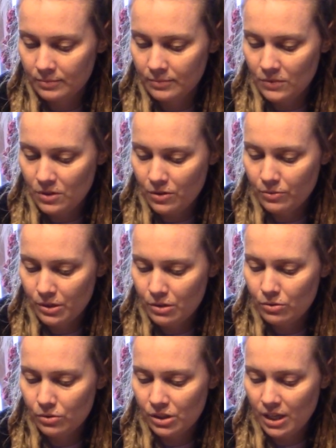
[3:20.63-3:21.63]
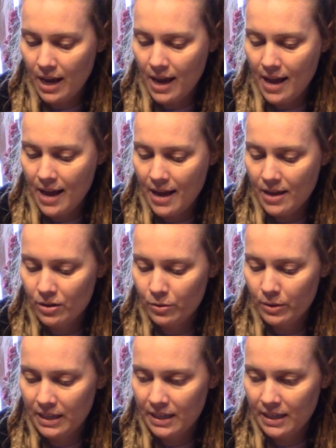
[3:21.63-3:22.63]
Don't you shy
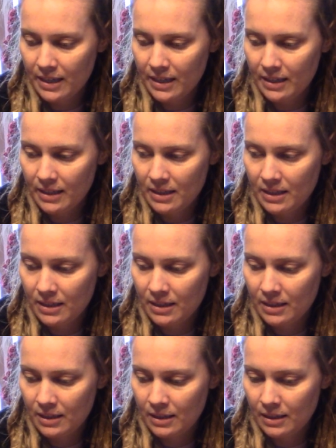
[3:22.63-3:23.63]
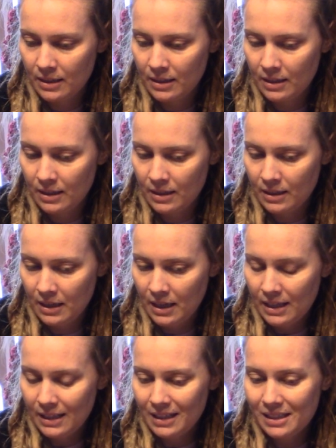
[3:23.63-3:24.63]
away.
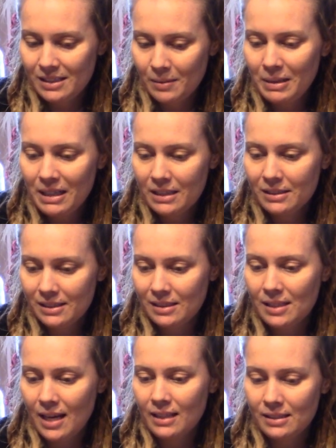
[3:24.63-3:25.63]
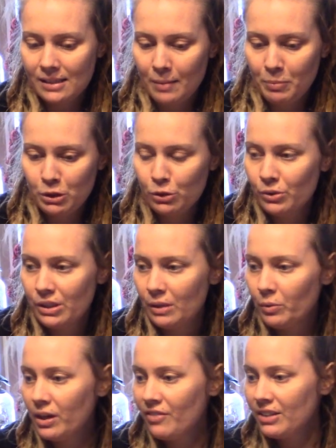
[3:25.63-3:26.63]
Yeah, because somebody needs to take this opportunity.
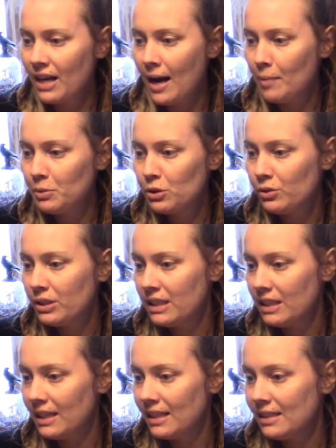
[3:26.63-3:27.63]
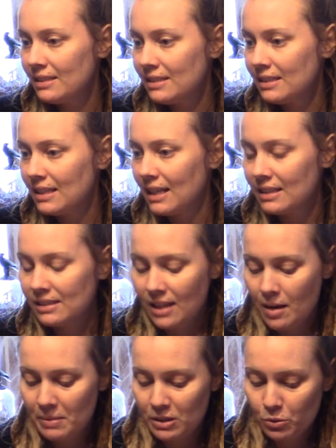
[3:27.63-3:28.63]
Whatever the opportunity is that is
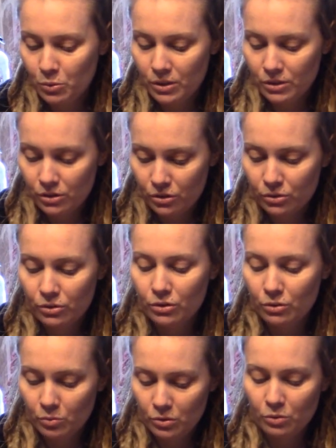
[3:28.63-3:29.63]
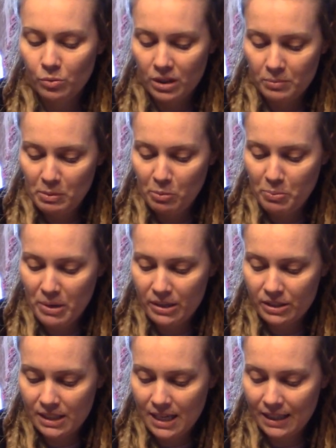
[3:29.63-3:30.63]
coming towards you, you, you want to be prepared
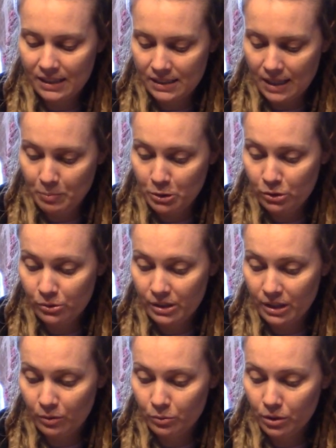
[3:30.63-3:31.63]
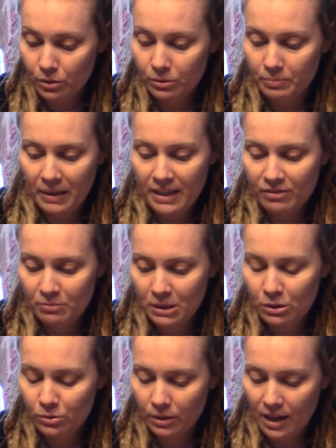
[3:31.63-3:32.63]
to take this opportunity. Woo! It might even be
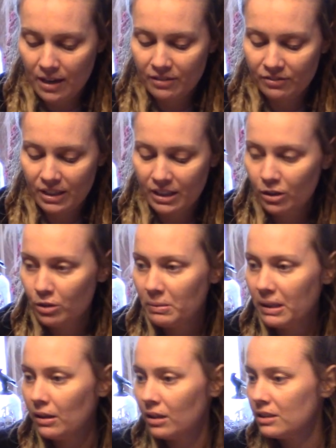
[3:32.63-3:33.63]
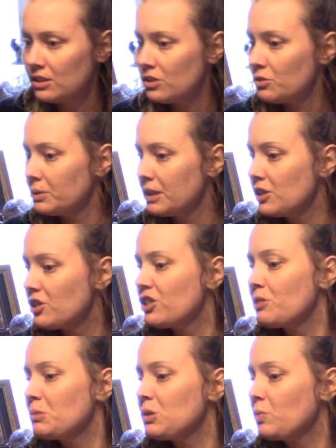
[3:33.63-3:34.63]
new love, and it could be a long-distance
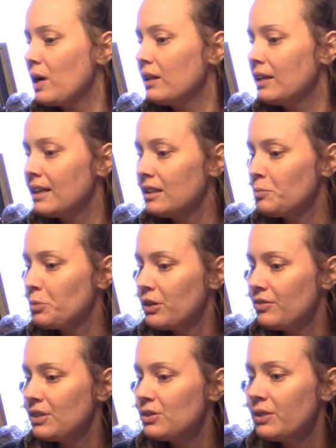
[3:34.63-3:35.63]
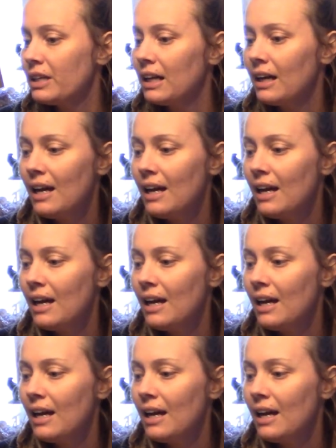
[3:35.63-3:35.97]
relationship as well, like in the previous reading.